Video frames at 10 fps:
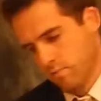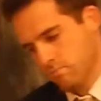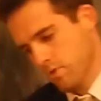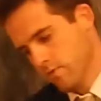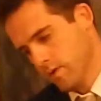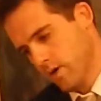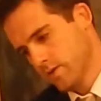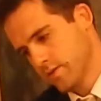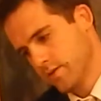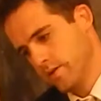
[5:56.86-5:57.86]
moving on
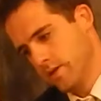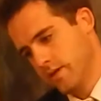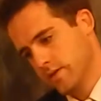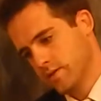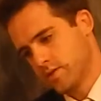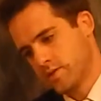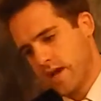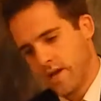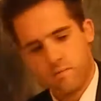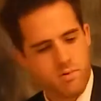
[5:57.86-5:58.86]
to the
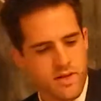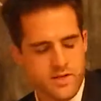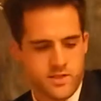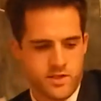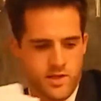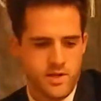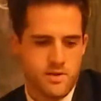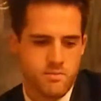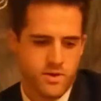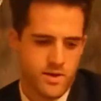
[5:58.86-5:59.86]
second place
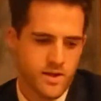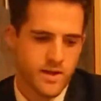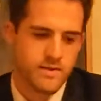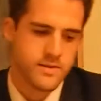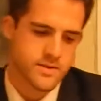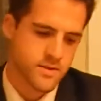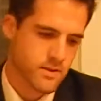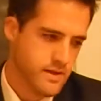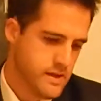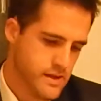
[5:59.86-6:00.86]
team in this
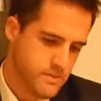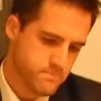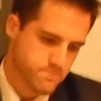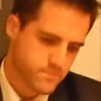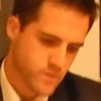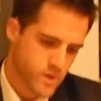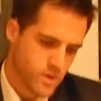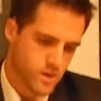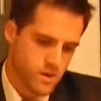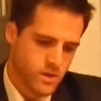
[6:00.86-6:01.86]
league,
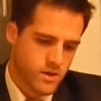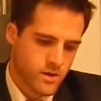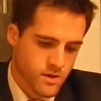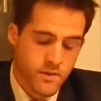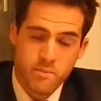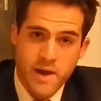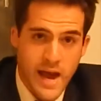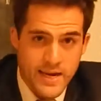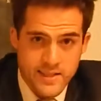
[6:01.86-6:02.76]
the Pack